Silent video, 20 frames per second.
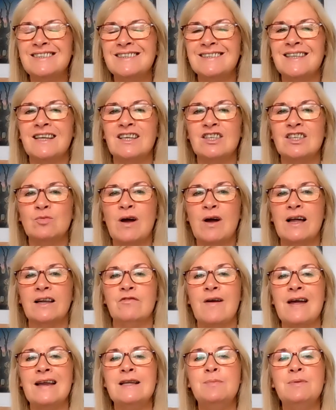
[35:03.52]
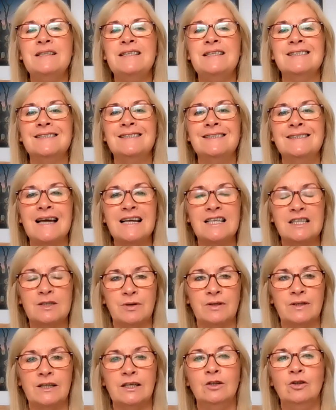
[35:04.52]
to say as well, if anybody is
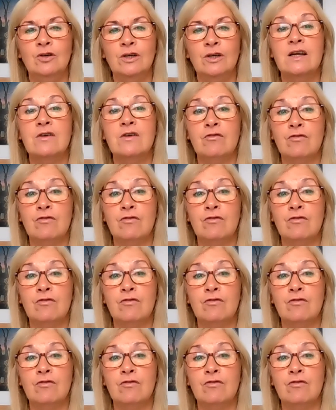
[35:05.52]
desperately looking